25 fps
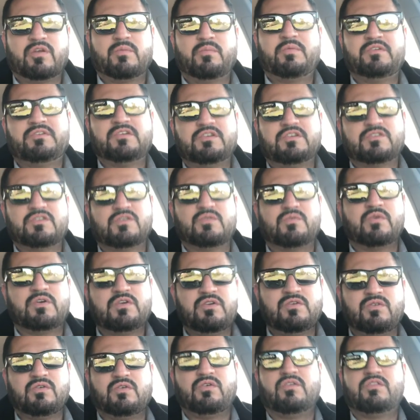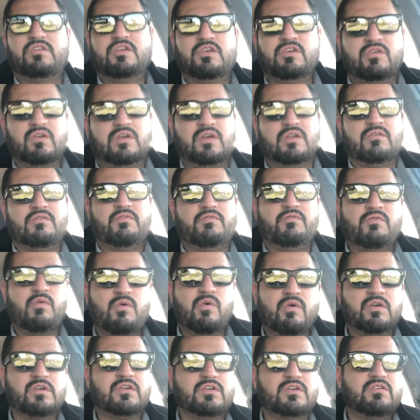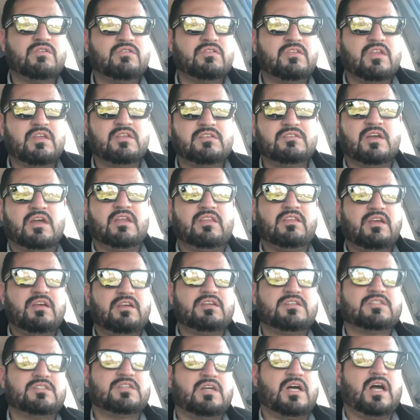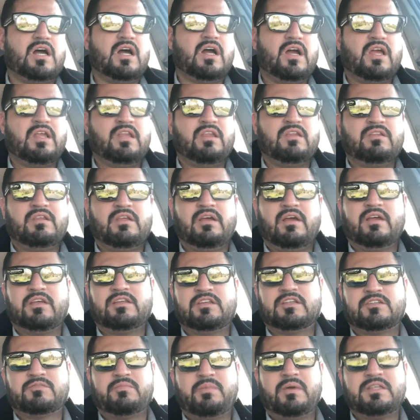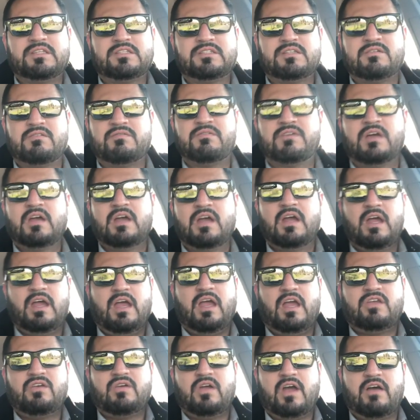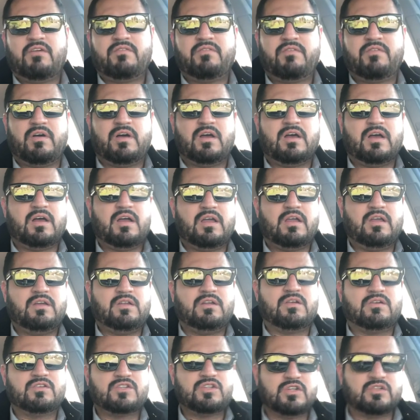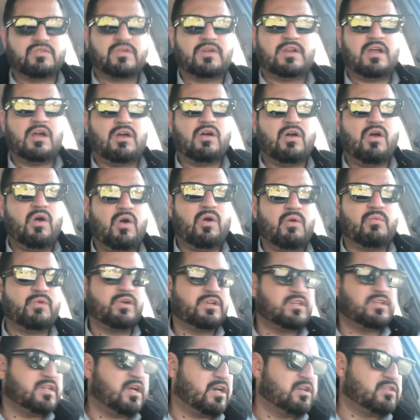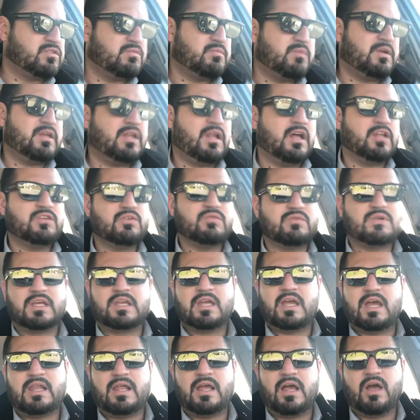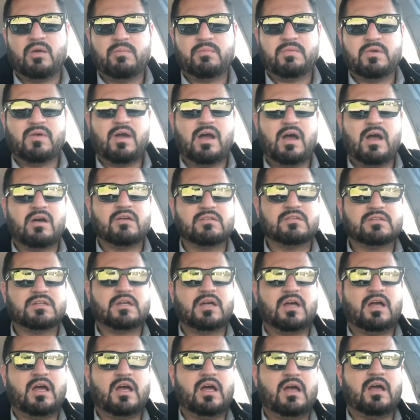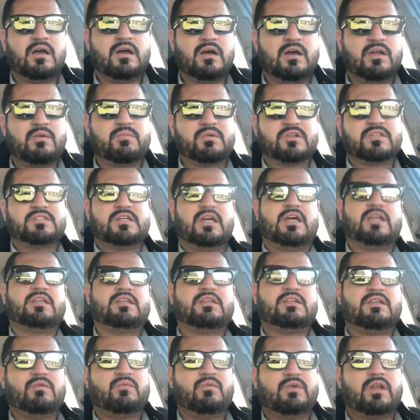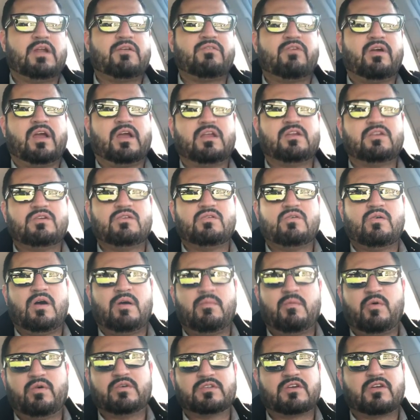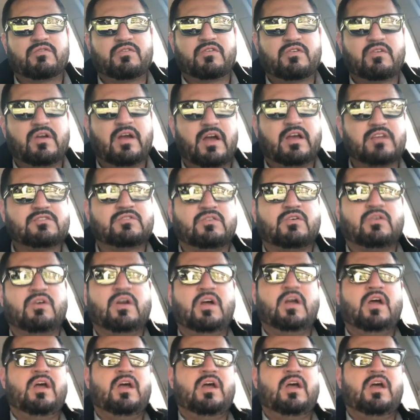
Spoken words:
in a position where you don't think you can afford to do things like this, and you think it's expensive, and you have children at home, reach out to me and I'll do what I can to help you out. 100%, whatever I can do, I'm always here for you guys. So